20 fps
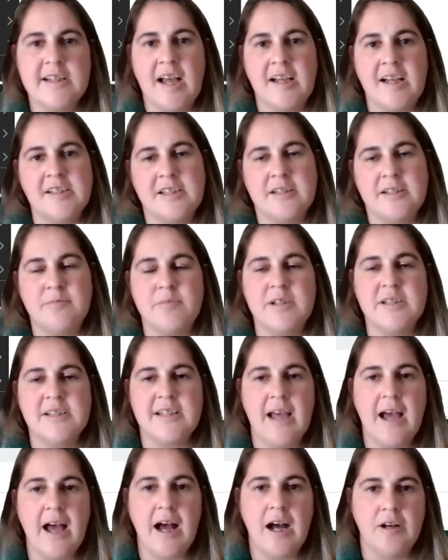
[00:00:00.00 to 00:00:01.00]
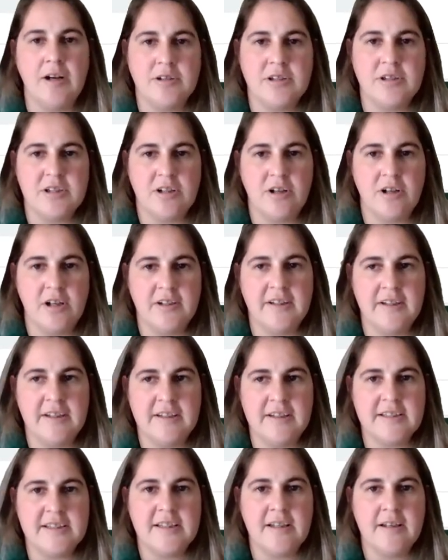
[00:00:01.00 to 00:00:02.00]
the customers out on
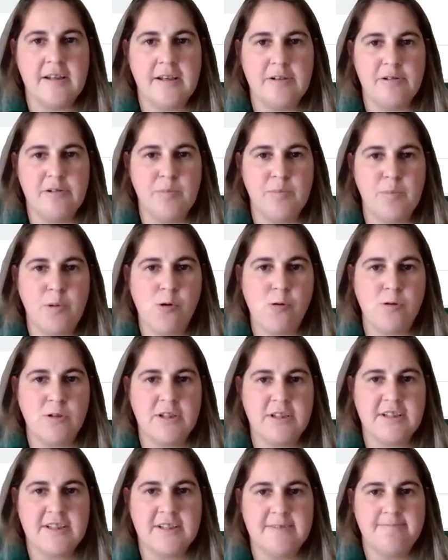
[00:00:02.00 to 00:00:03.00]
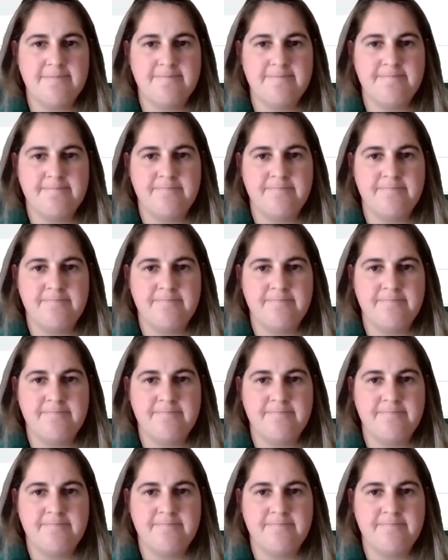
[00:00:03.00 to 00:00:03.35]
this report.